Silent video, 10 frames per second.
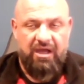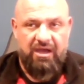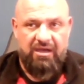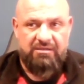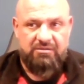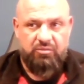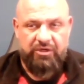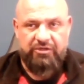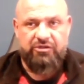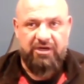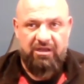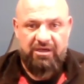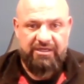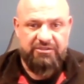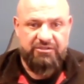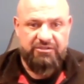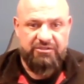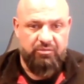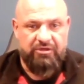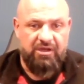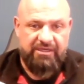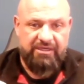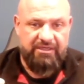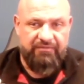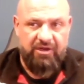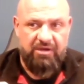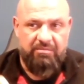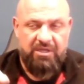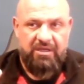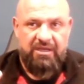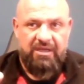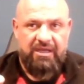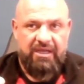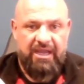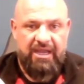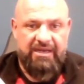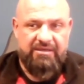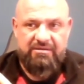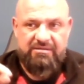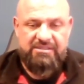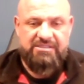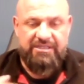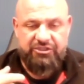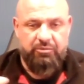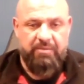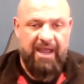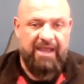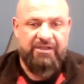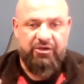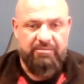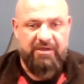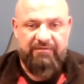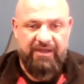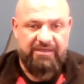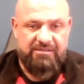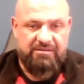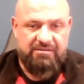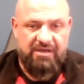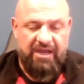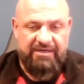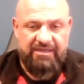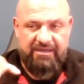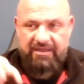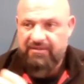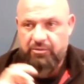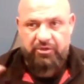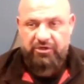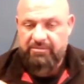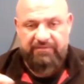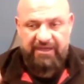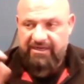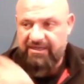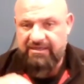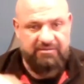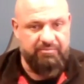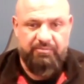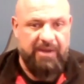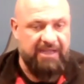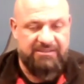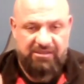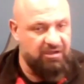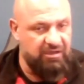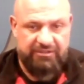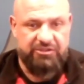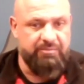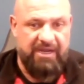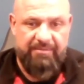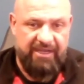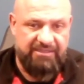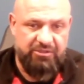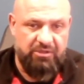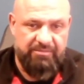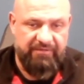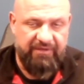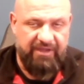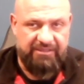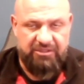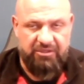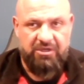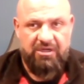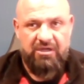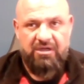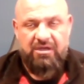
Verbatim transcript: uh, what you're trying to log into and where you're logging in from, and it sends you back your M F A idea, and you put your M F A in, it passes along, and you just bypass the whole M F A. So